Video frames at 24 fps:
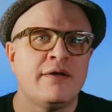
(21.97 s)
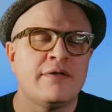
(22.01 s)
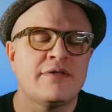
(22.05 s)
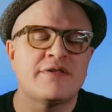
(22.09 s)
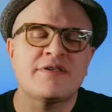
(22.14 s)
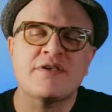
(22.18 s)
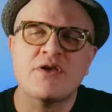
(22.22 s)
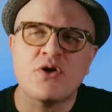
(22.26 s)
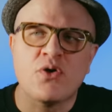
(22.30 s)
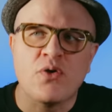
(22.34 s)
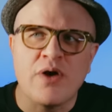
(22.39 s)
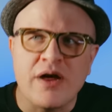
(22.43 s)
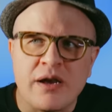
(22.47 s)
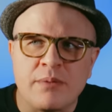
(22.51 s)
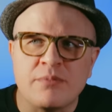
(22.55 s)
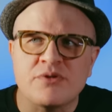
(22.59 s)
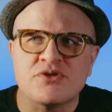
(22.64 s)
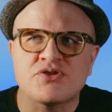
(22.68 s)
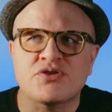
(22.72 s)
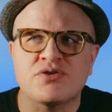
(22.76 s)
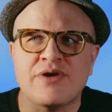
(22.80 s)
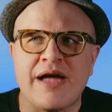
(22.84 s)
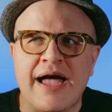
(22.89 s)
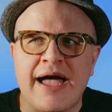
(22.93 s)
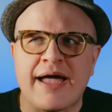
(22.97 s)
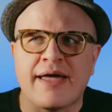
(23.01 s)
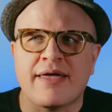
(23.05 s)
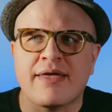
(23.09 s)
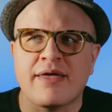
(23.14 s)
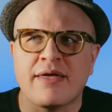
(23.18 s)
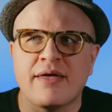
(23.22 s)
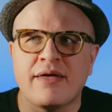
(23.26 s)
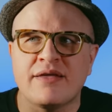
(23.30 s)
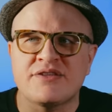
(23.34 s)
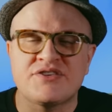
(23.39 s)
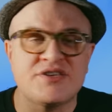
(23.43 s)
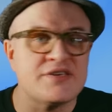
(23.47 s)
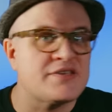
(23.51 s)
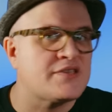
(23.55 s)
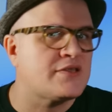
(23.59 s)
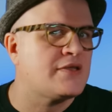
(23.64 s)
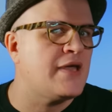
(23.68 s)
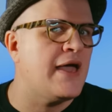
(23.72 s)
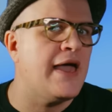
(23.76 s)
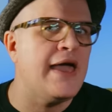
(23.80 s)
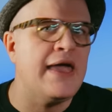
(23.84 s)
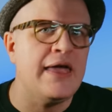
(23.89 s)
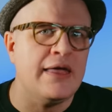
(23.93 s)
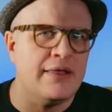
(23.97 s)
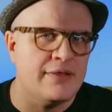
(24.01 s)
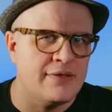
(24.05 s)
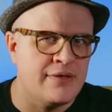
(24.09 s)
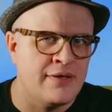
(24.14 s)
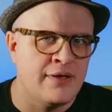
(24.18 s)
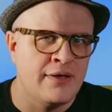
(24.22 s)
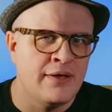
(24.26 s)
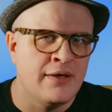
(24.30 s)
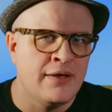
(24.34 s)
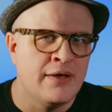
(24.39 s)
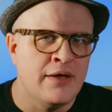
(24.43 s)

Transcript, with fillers: This incredible track, it just tanked.